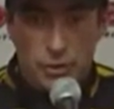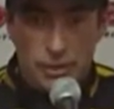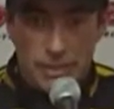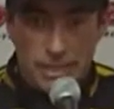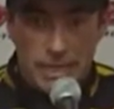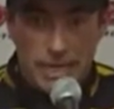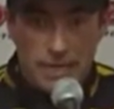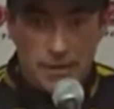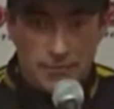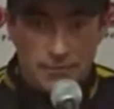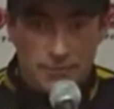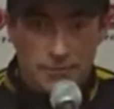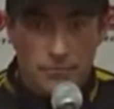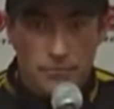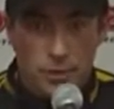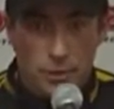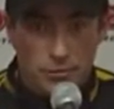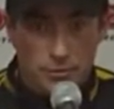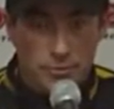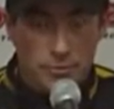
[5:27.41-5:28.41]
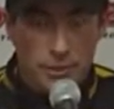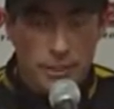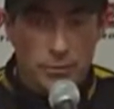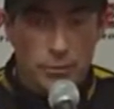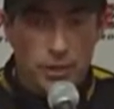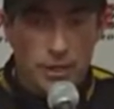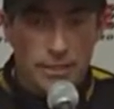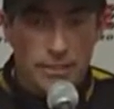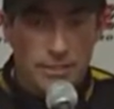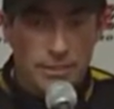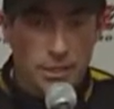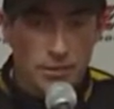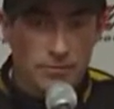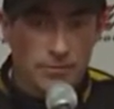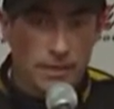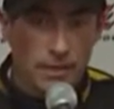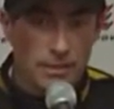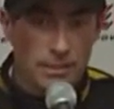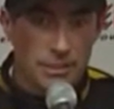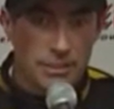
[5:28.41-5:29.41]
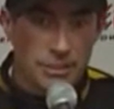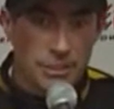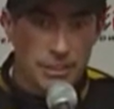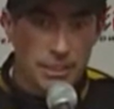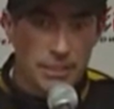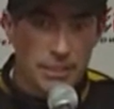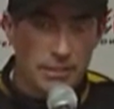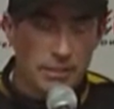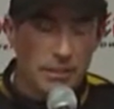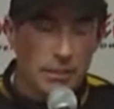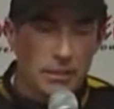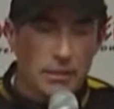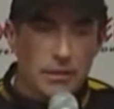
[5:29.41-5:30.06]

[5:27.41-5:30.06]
1/2 mile speedways so far this year.